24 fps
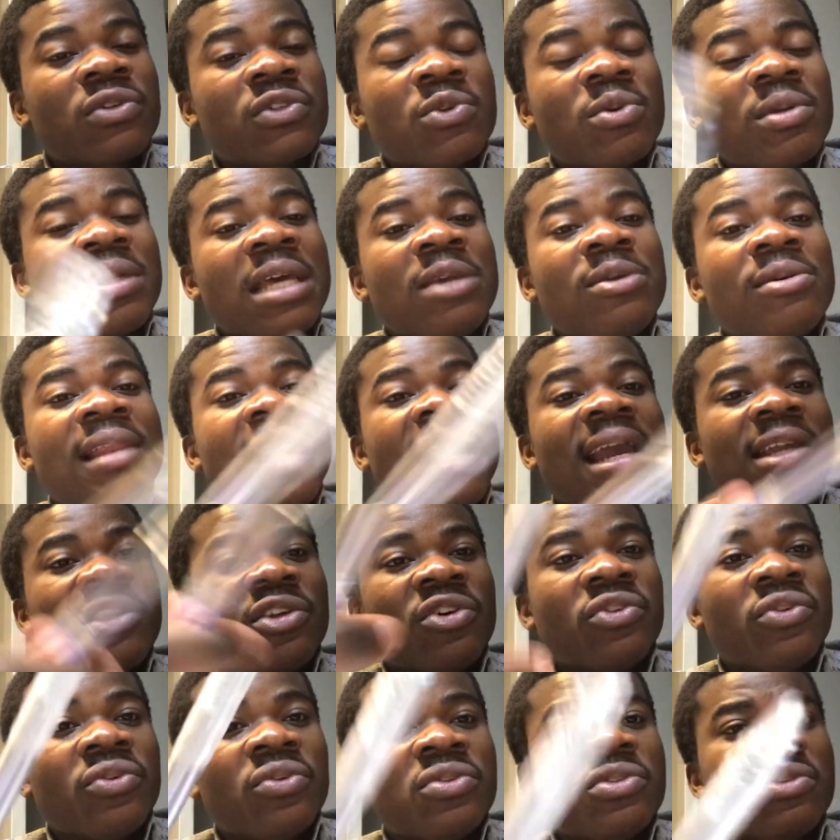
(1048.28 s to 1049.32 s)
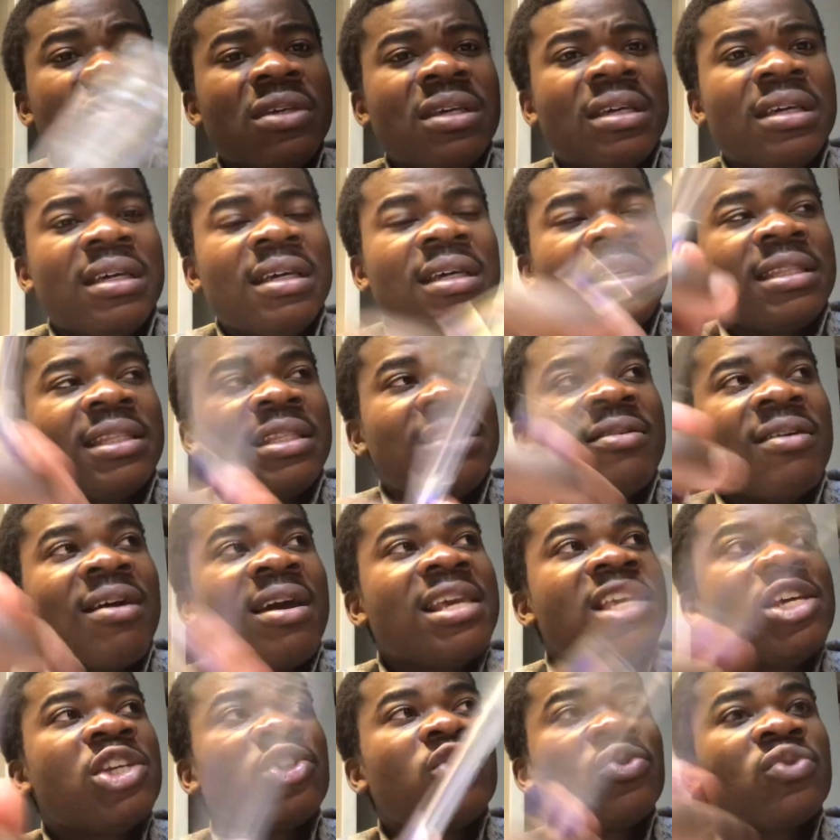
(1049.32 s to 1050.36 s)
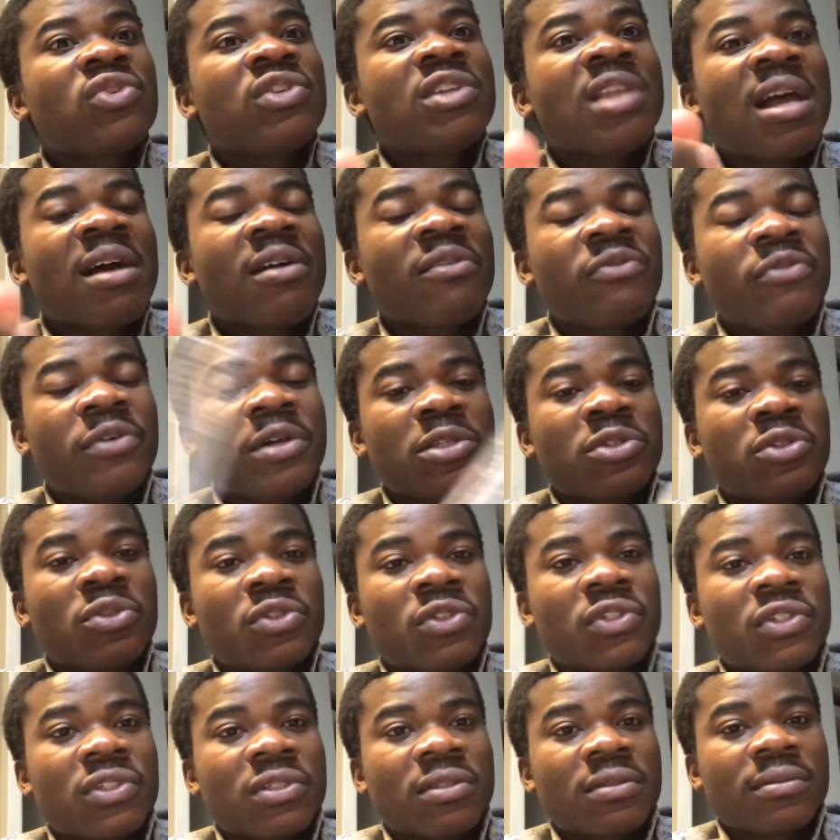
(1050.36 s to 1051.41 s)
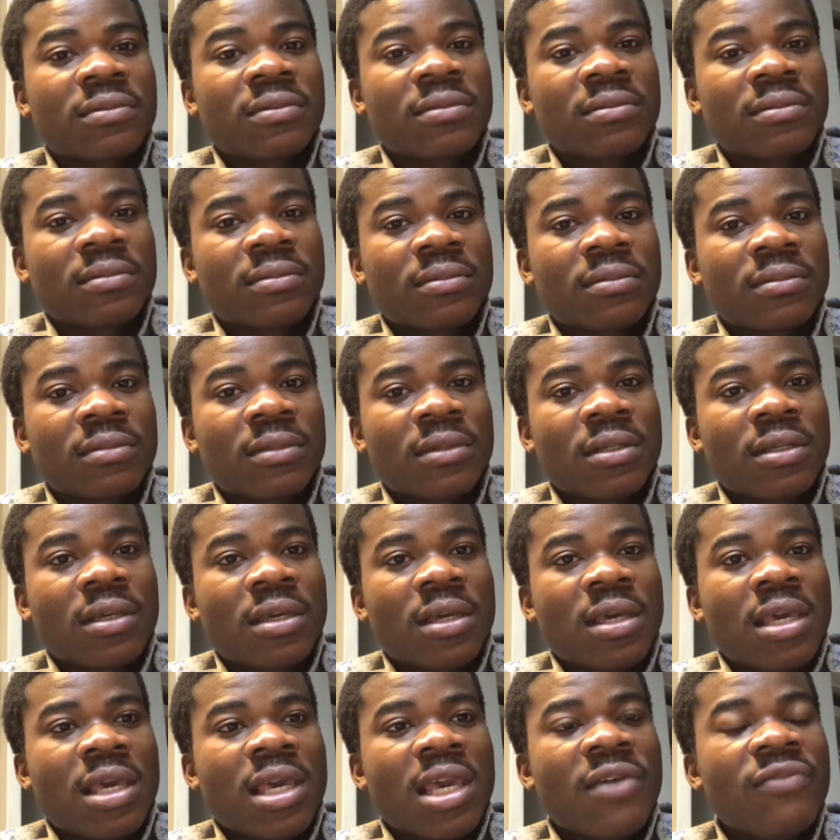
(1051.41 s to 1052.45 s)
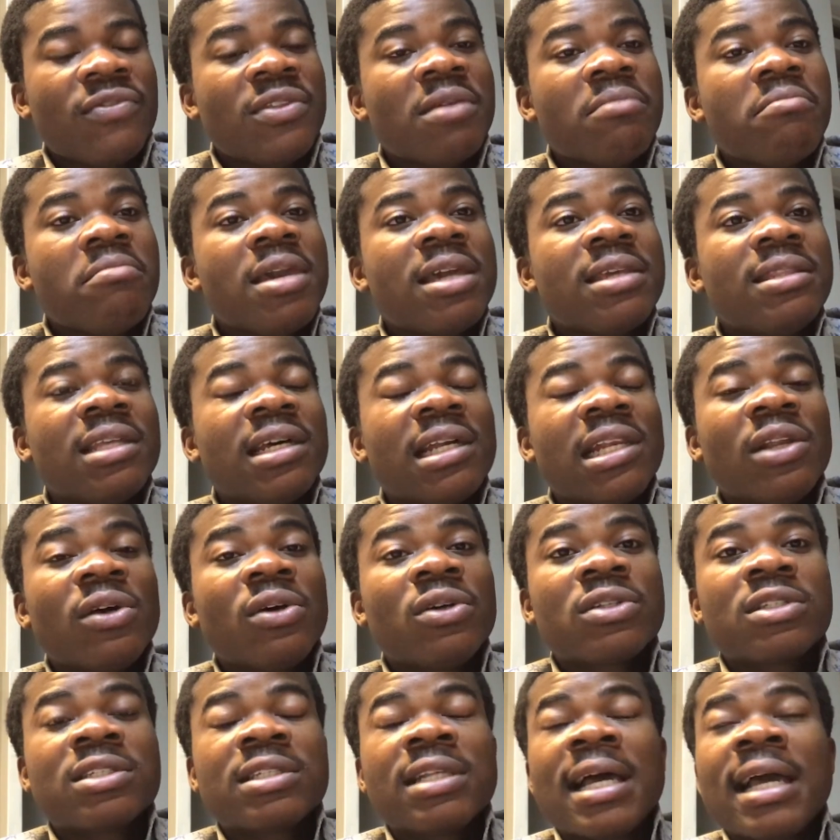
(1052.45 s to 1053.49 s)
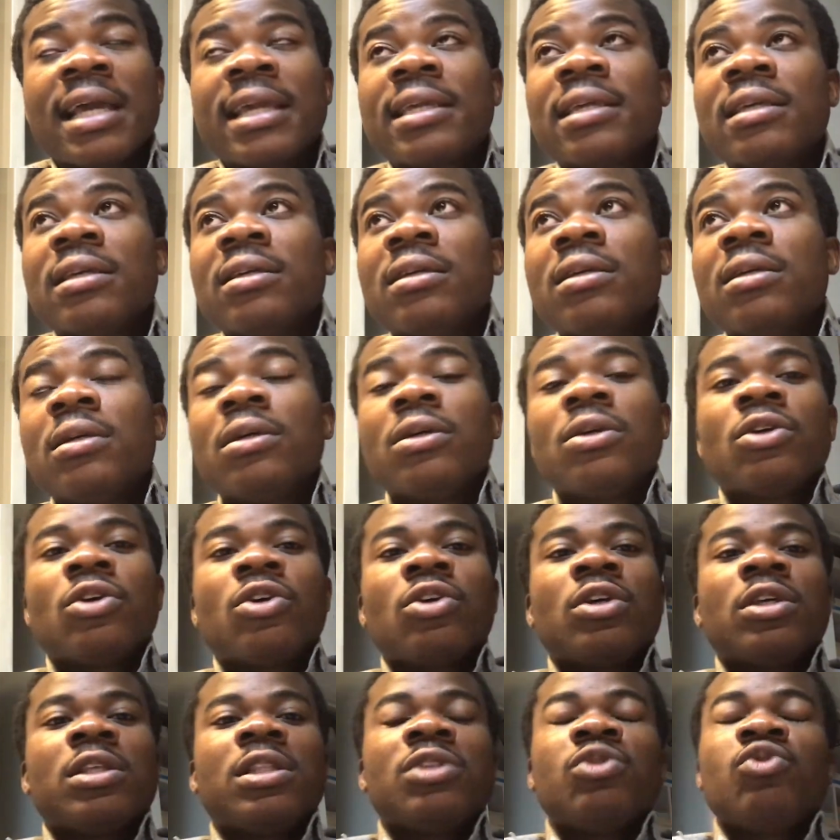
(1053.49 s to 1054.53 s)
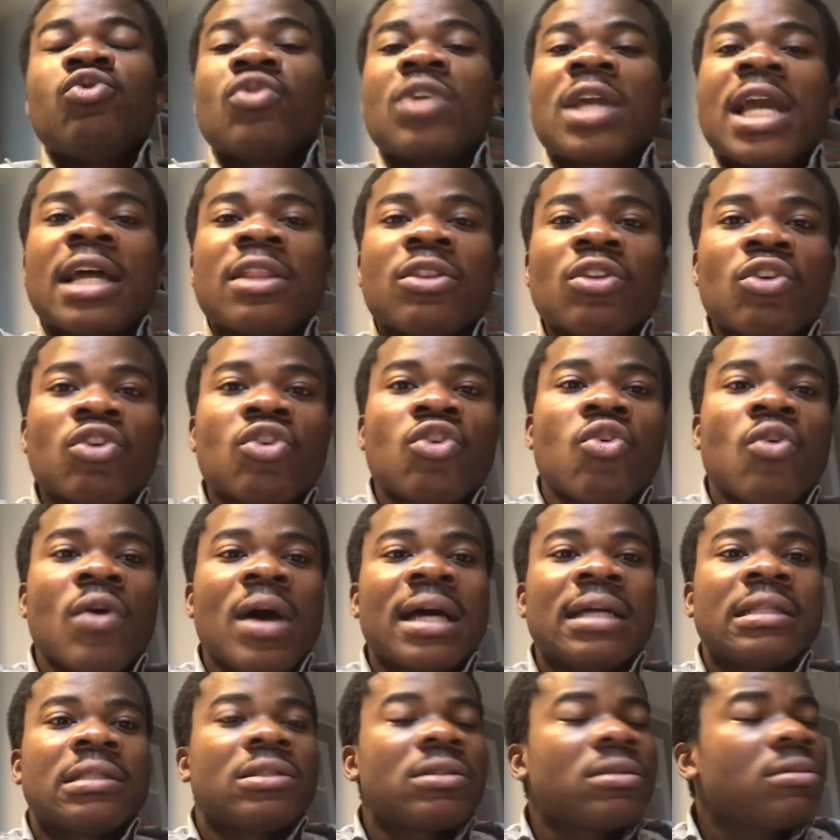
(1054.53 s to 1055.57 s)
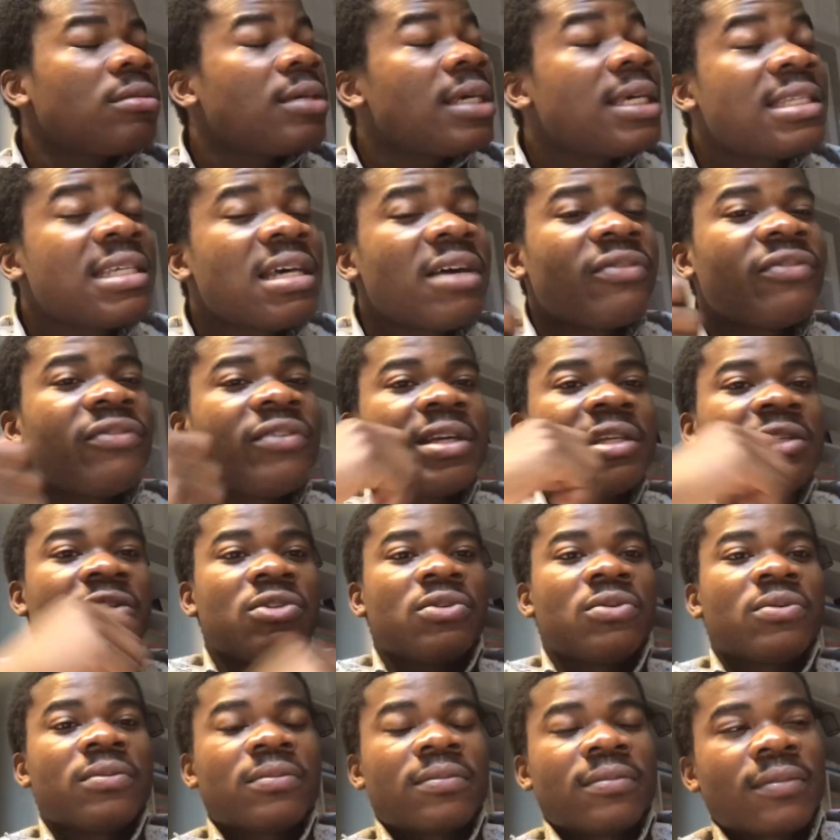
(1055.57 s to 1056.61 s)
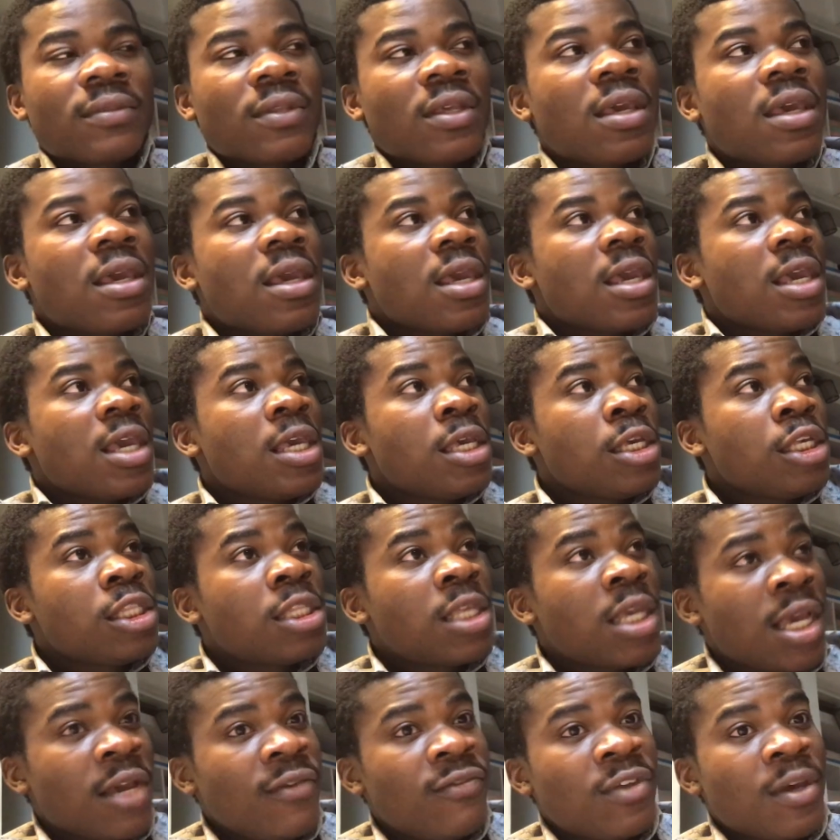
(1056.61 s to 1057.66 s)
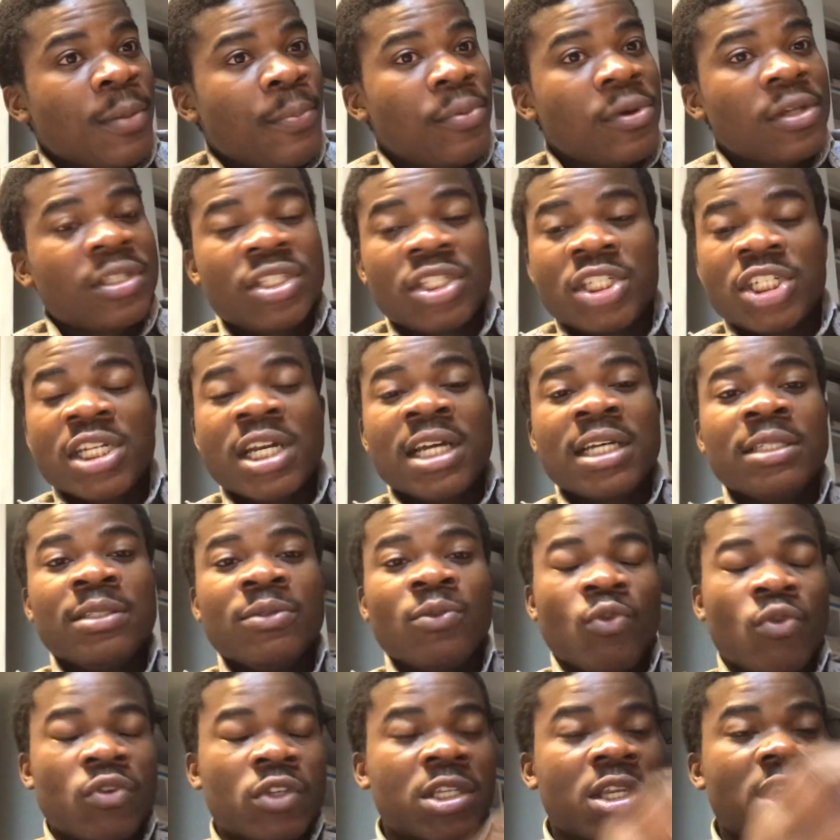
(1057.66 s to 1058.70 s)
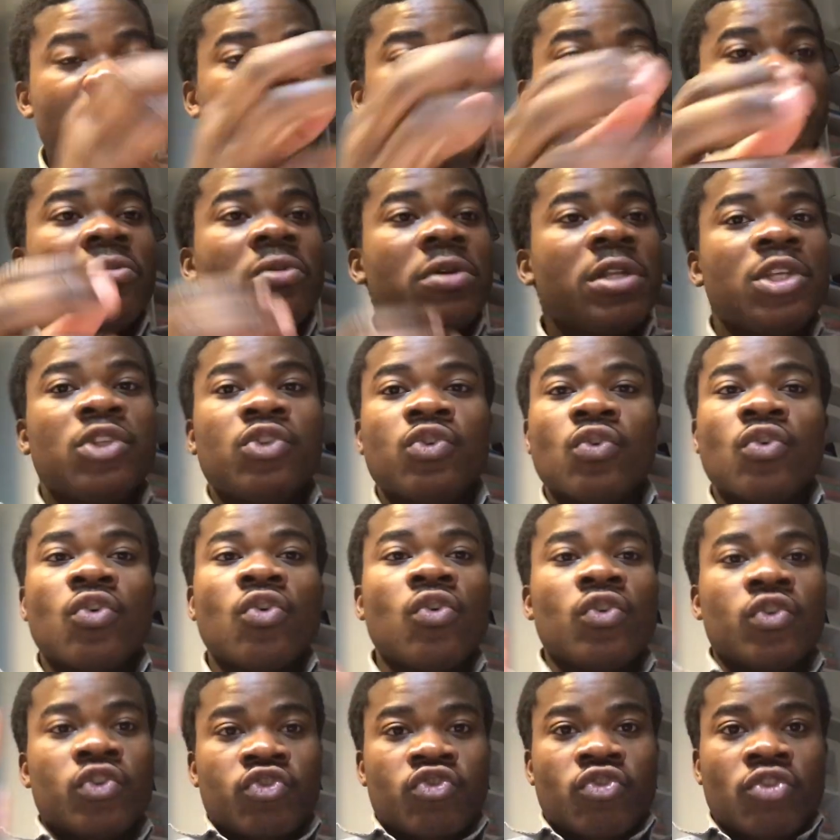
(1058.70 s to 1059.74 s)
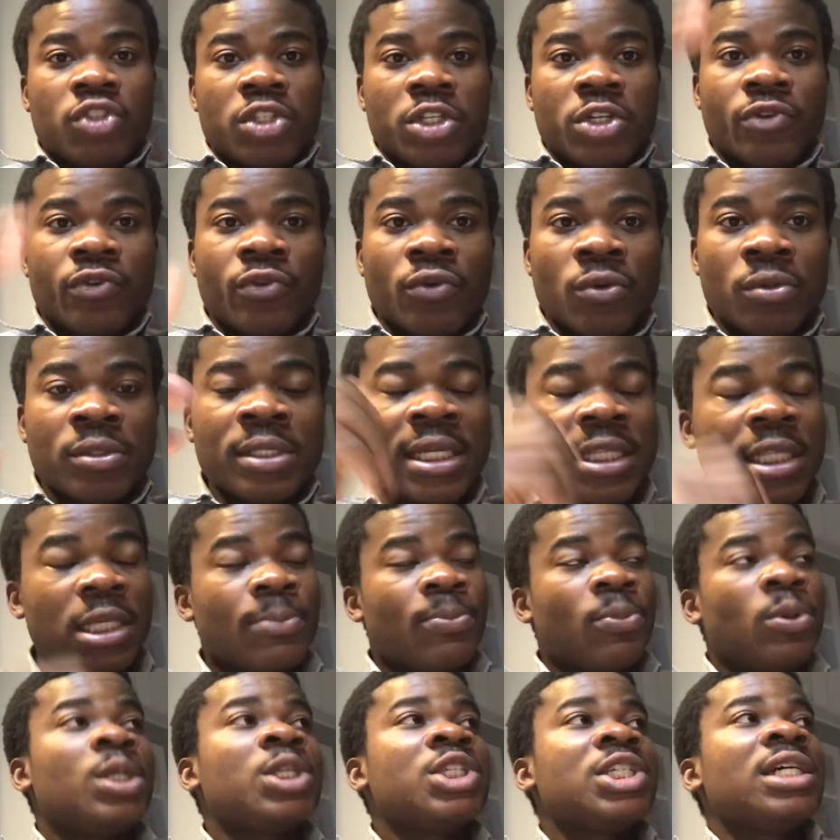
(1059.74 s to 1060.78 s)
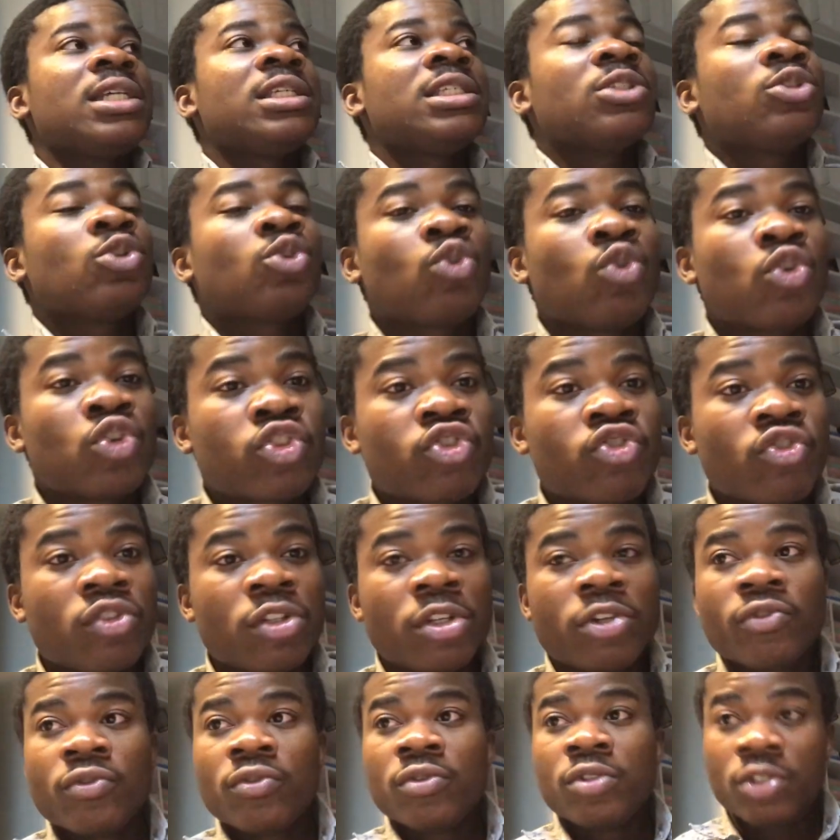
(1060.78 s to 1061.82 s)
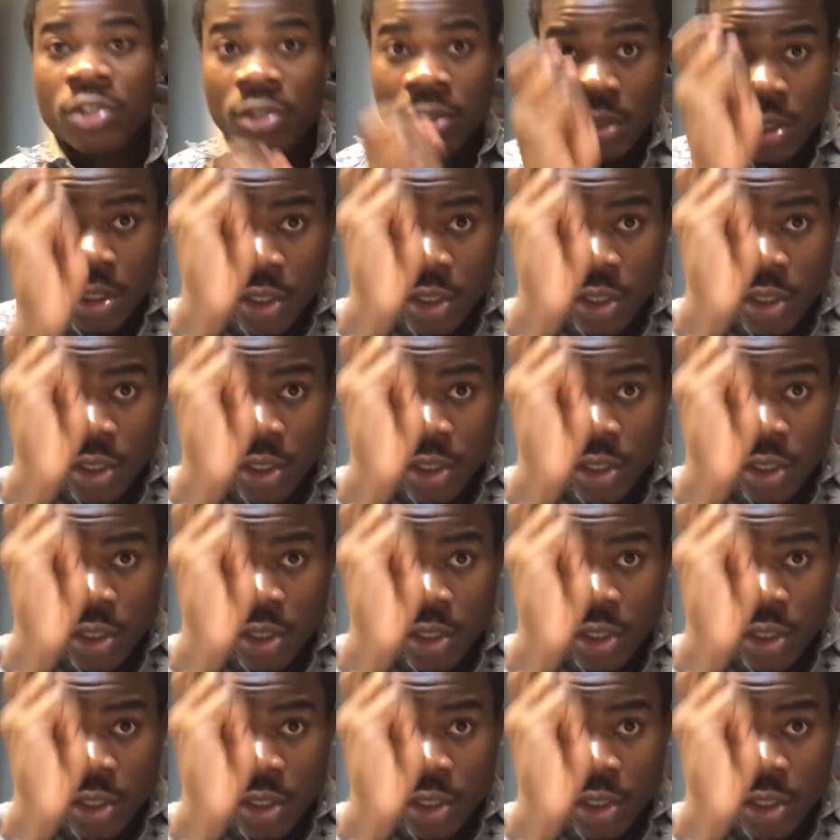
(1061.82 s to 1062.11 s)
us. Whether you like it or not, there are issues that affect us. If they make the laws like you cannot go out, it affects you. If the politician was giving money to construct a road and the politician did not construct the road,